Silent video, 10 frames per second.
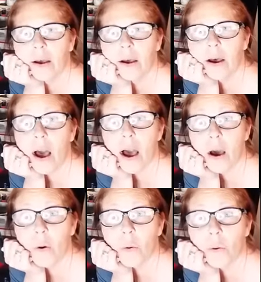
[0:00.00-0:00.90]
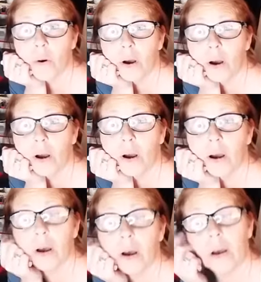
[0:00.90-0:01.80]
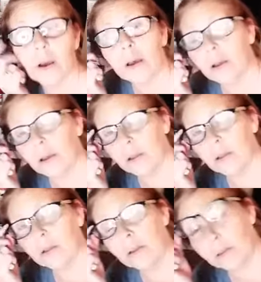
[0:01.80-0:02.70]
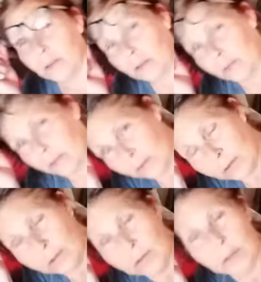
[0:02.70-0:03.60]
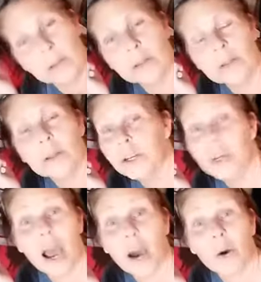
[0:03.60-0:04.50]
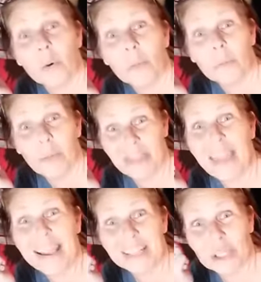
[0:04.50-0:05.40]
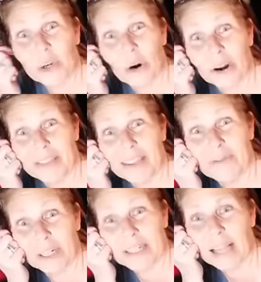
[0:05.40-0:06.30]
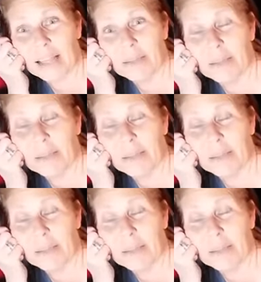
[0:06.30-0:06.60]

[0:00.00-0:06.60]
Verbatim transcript: and oh. they have all different sizes. Like, uh, have you tried them, Amy? No. They've got the wide tip and they've got the really